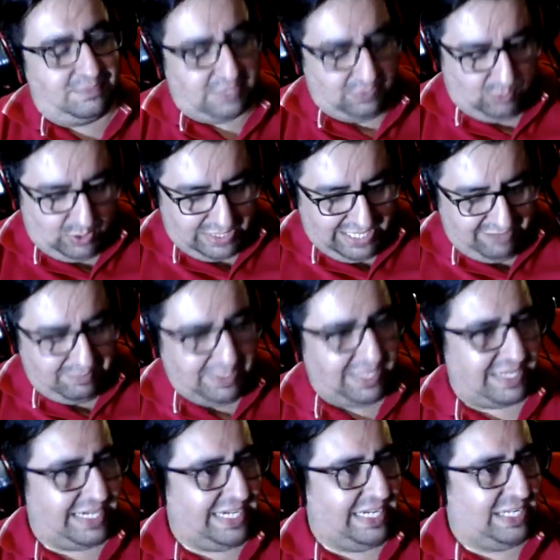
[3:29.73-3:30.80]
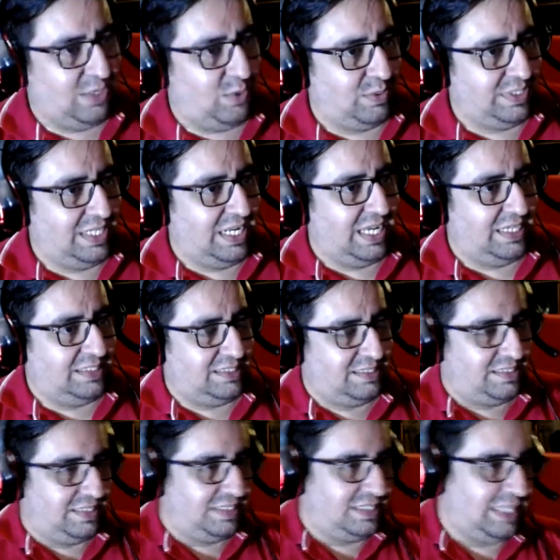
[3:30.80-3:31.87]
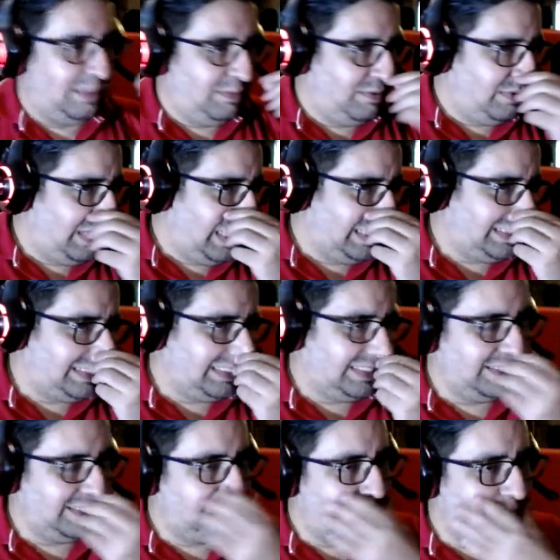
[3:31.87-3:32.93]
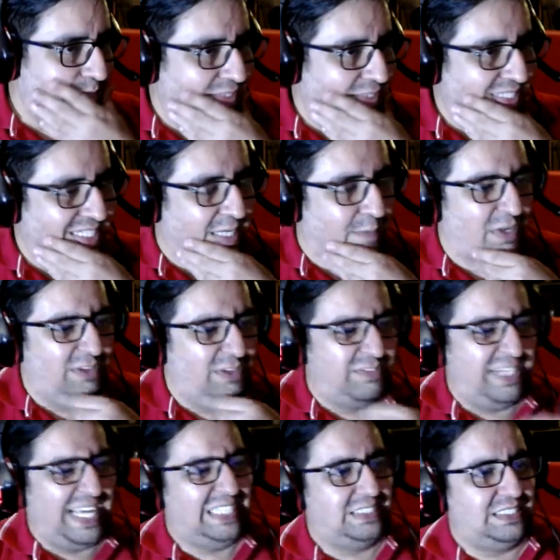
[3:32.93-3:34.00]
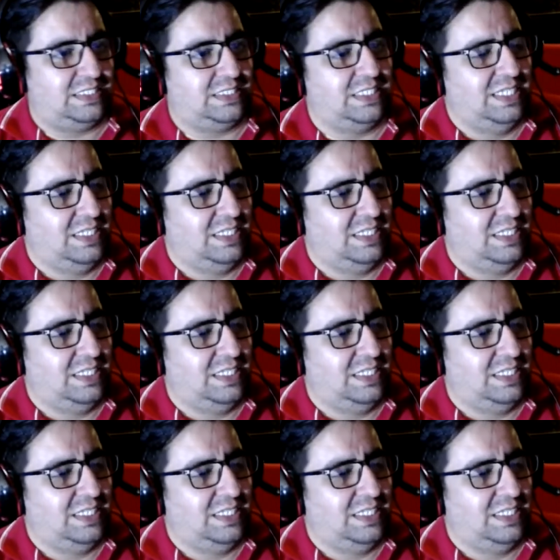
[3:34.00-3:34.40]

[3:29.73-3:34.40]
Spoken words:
What I've been reading over the last couple of days